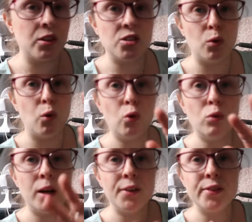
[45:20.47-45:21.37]
So all
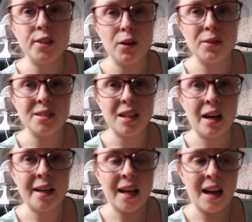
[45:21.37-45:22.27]
my videos that
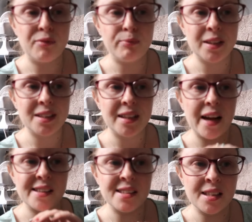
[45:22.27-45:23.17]
I have been
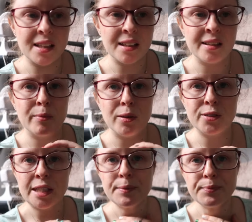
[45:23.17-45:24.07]
editing and
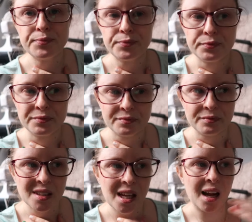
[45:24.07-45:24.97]
uploading
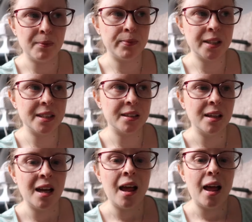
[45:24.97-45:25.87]
have
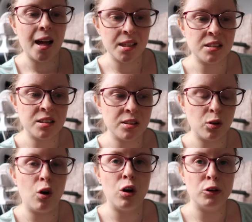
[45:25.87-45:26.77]
been
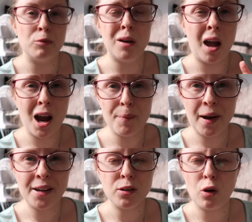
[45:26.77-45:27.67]
edited on my
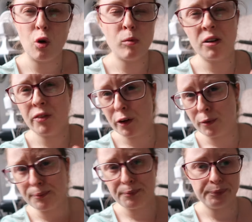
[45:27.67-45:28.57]
iPad or my phone,